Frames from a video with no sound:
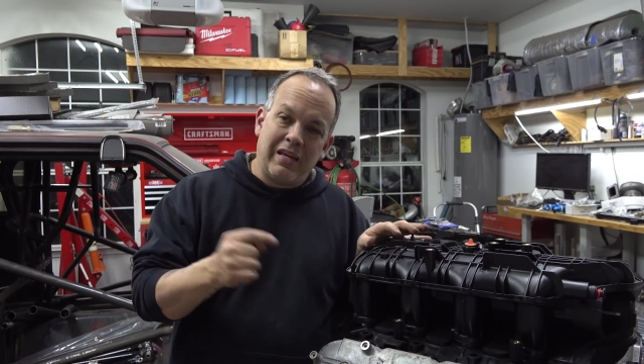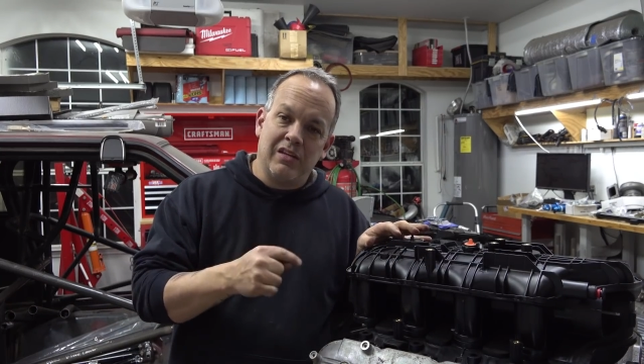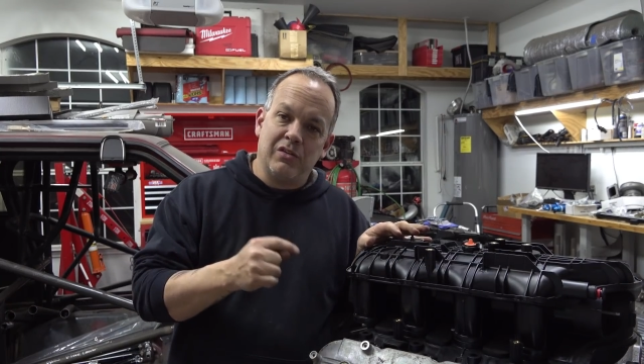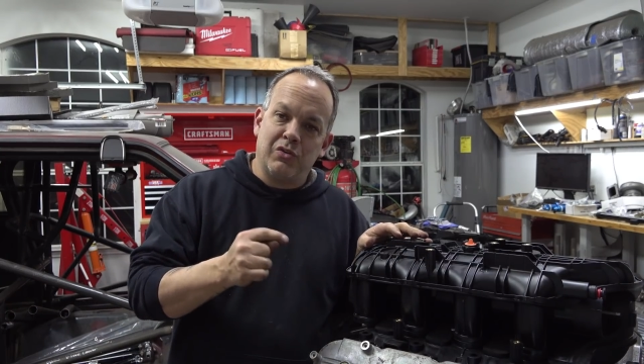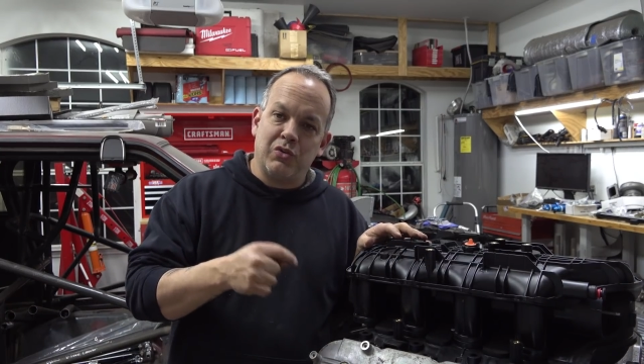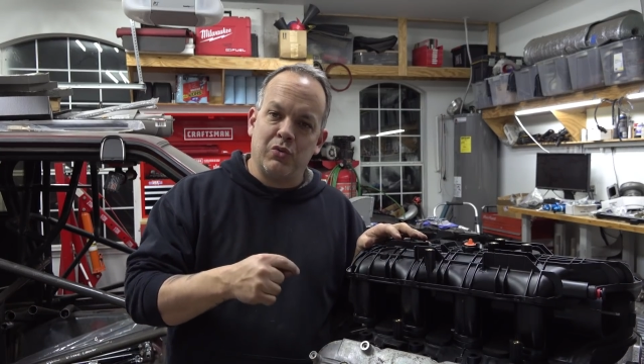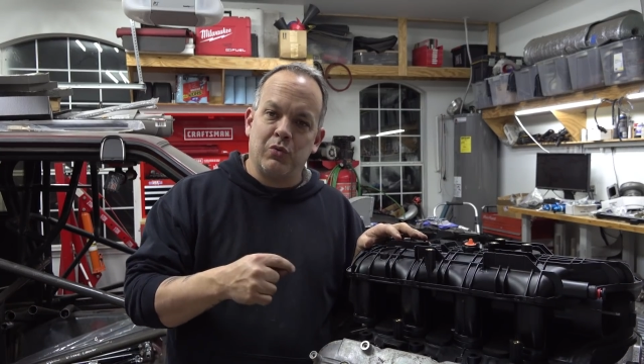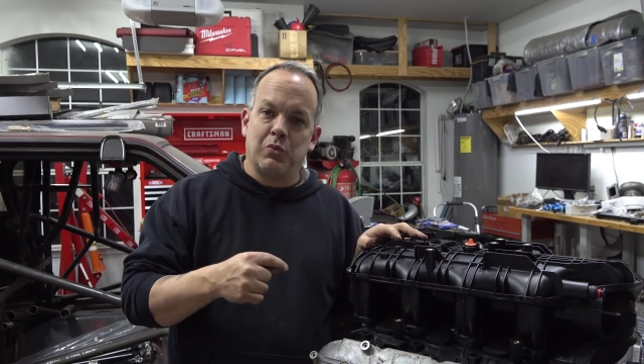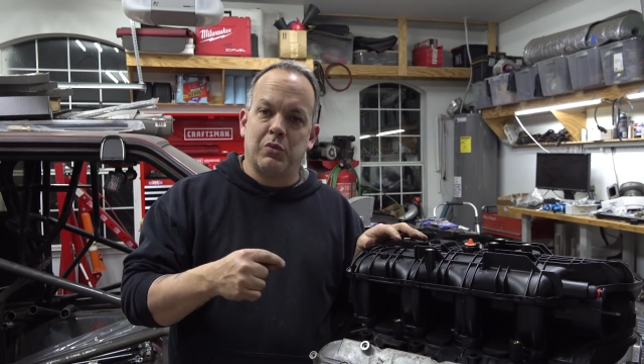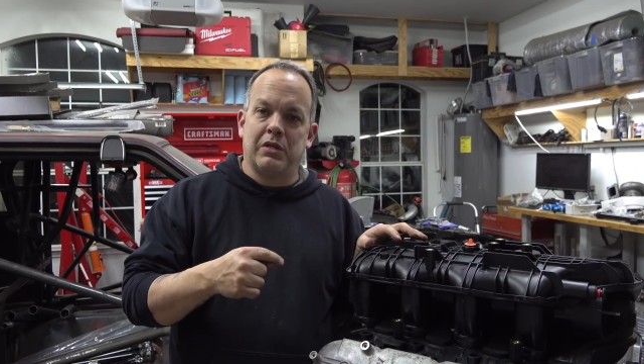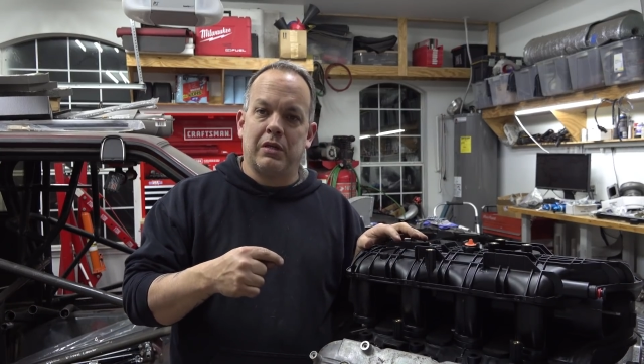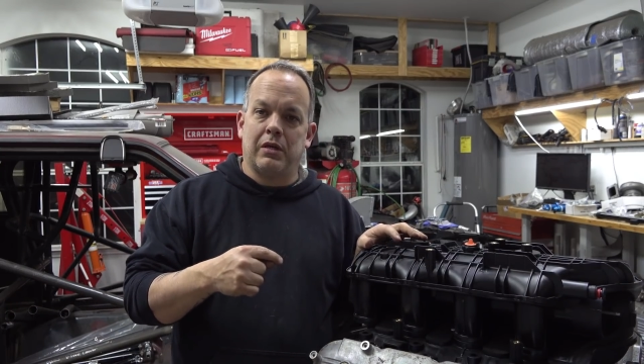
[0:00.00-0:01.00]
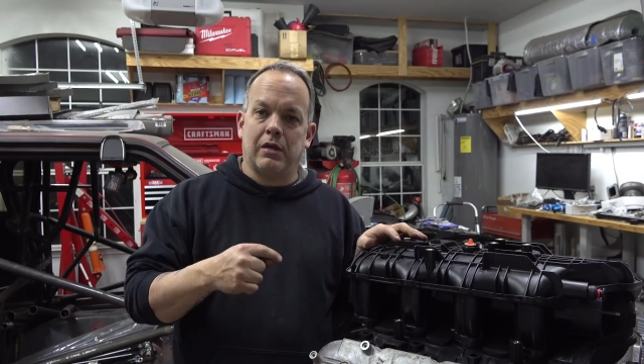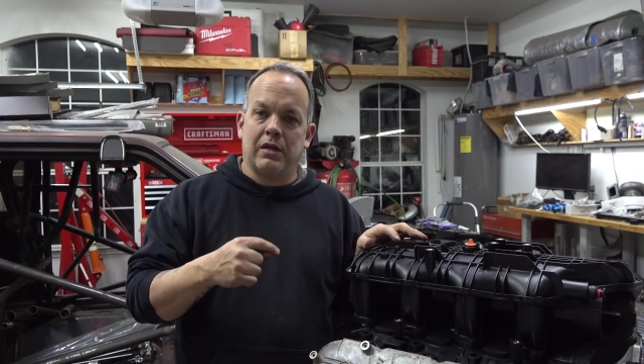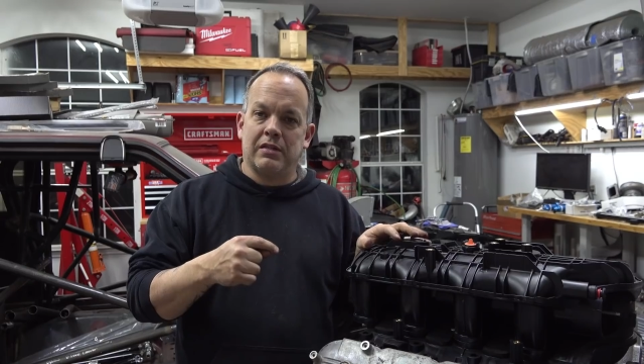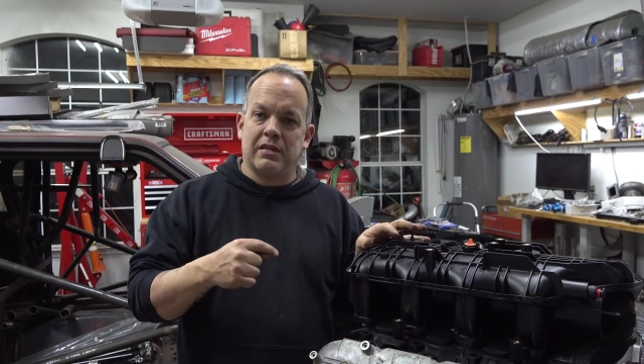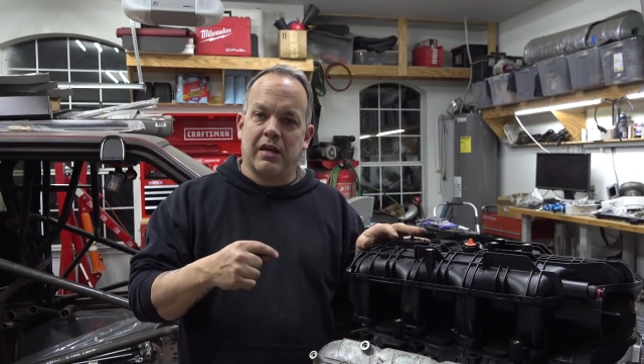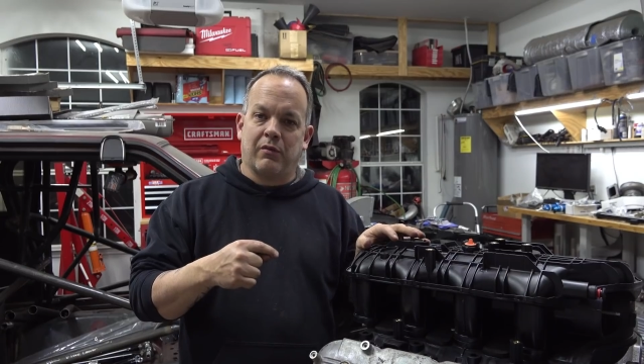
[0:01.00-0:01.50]
into the
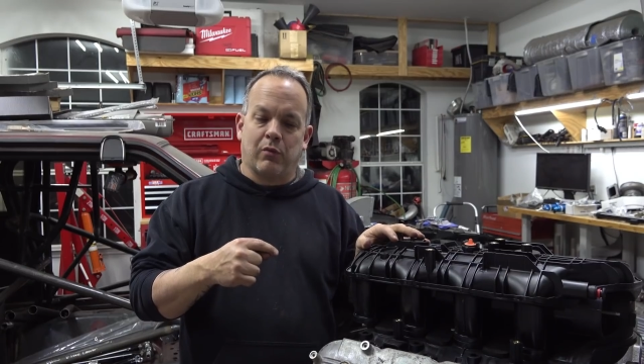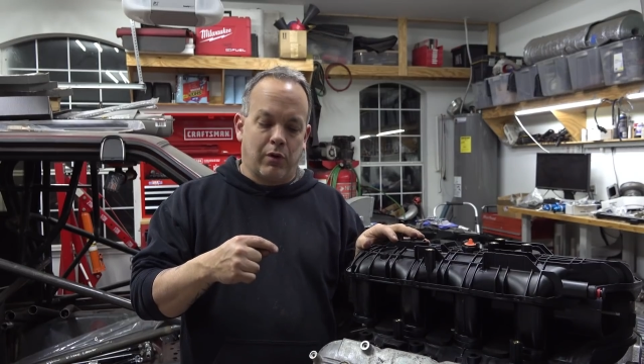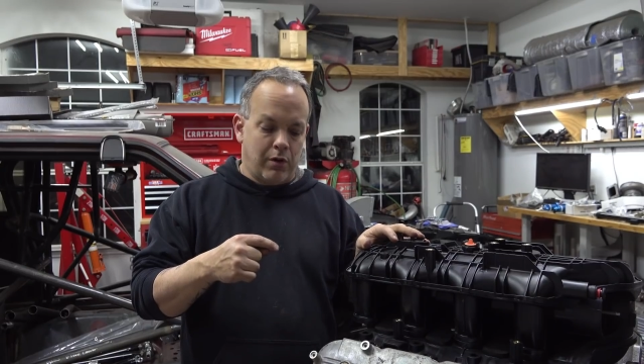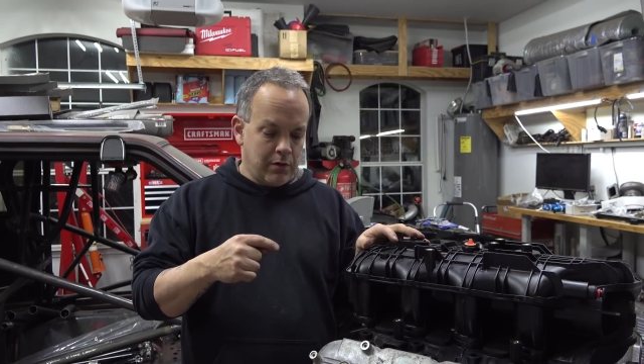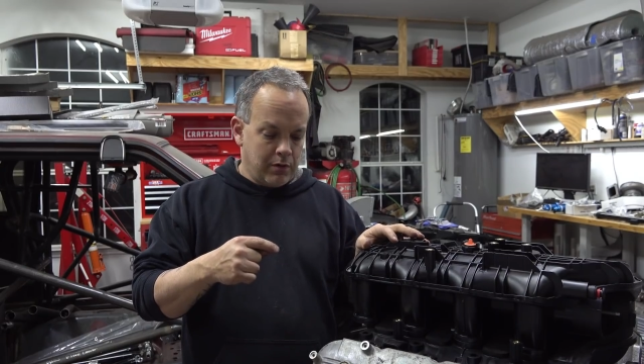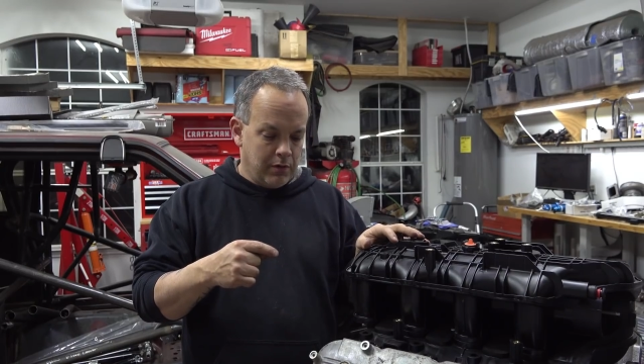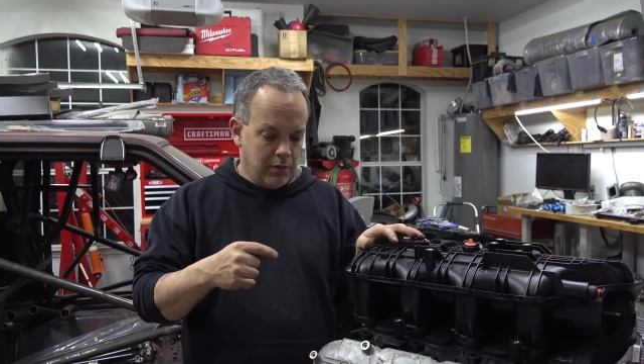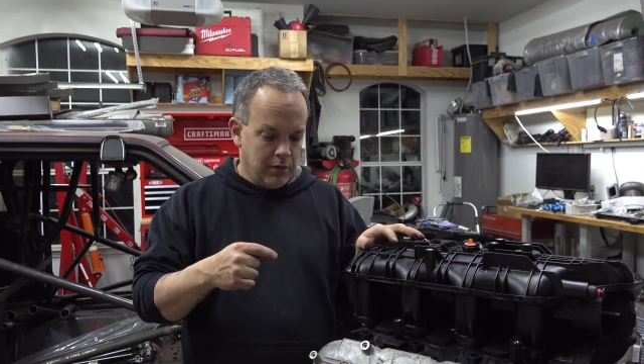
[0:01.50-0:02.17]
intake runner.